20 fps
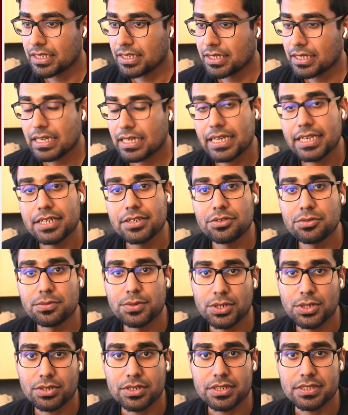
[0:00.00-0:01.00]
And to be
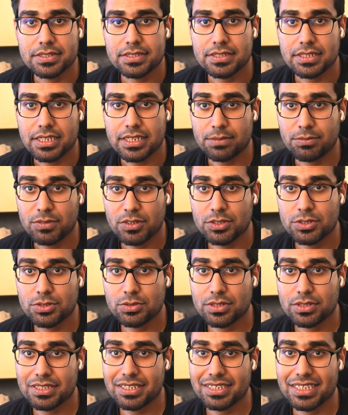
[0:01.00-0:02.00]
honest, I'm not
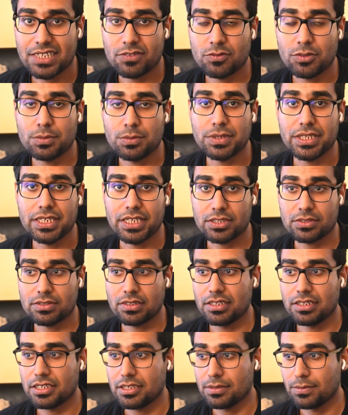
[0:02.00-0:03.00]
sure that I would be
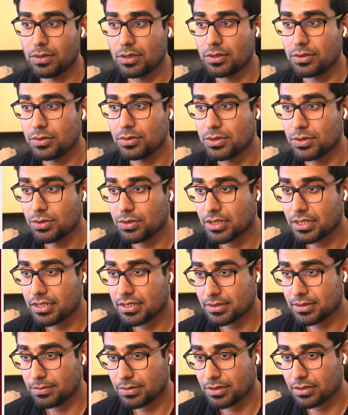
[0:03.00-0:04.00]
actually able to
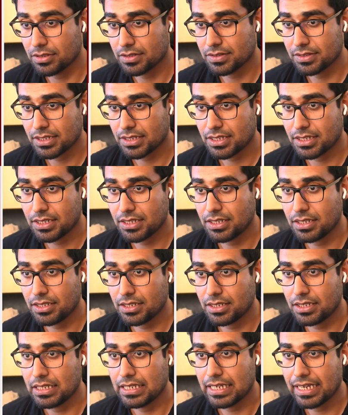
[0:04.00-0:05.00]
showcase because
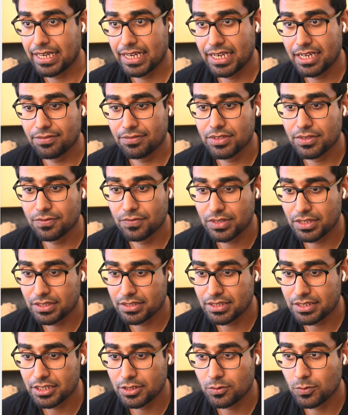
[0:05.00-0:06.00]
I have the fear
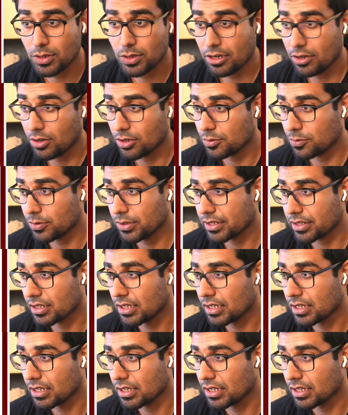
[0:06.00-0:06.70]
that it will not work.